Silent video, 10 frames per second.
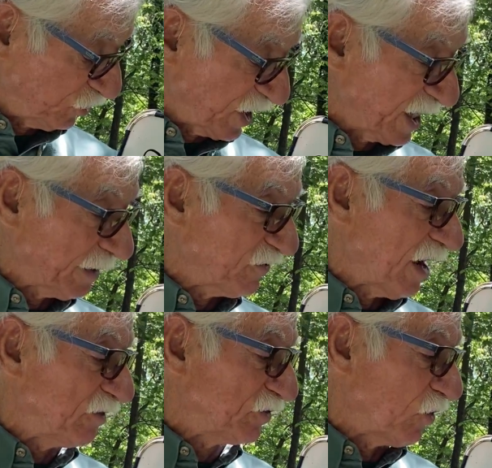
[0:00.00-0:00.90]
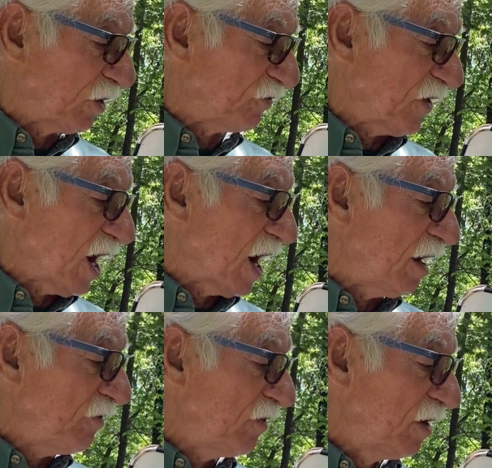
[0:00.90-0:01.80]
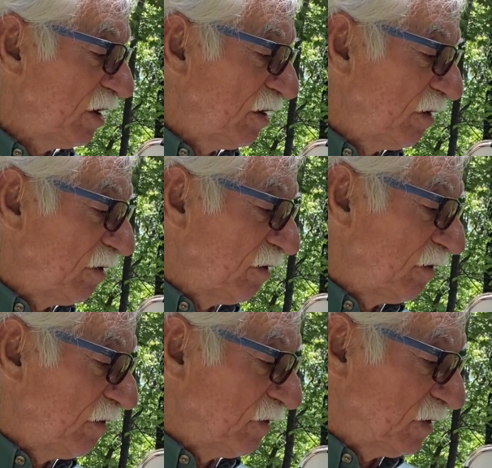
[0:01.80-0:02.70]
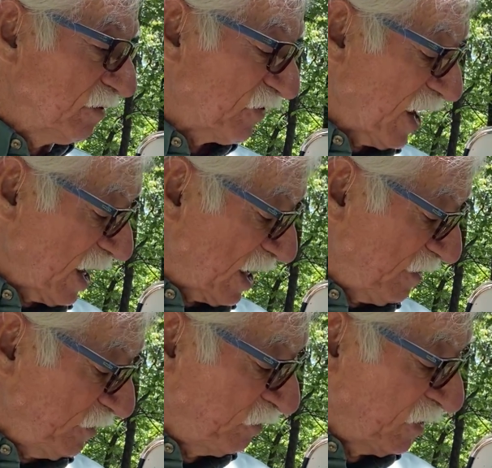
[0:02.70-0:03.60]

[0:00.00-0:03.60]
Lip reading: so 9 times 5 is 45. 5